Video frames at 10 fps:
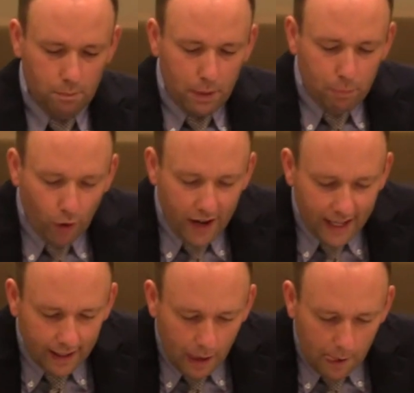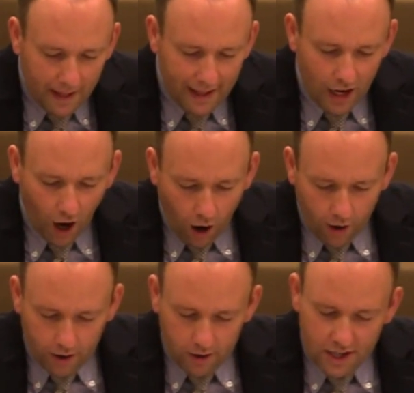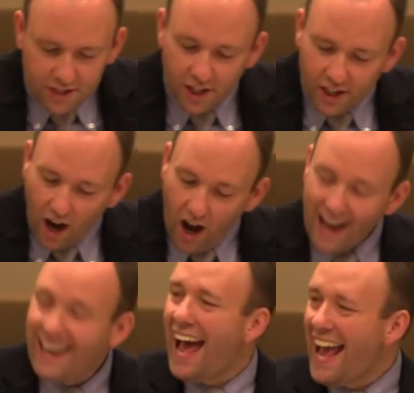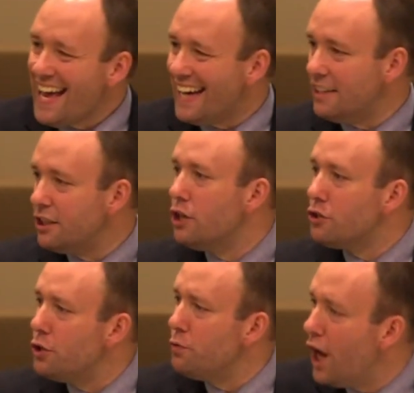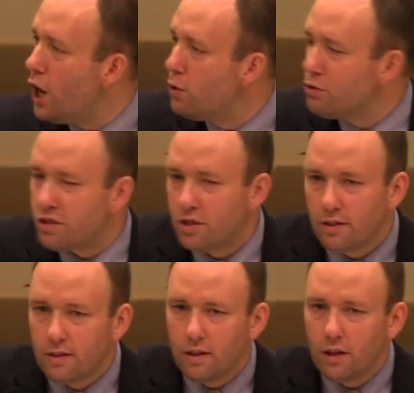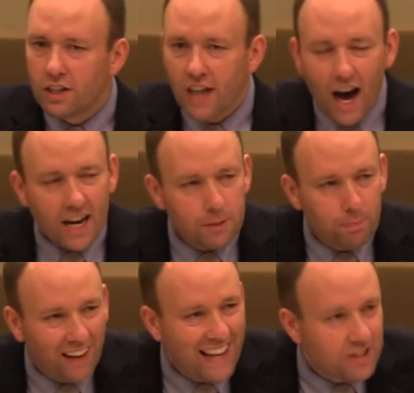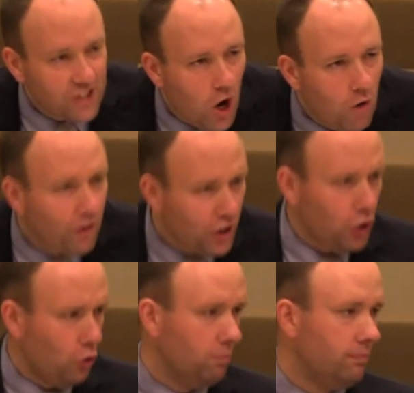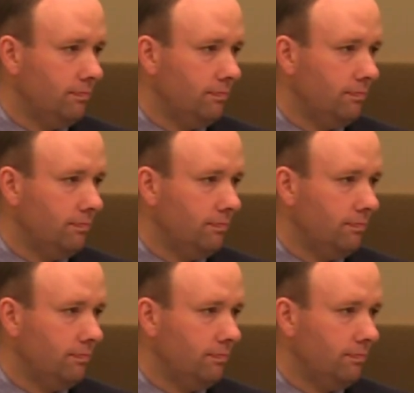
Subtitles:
but bring honor to God and to those God has placed over you.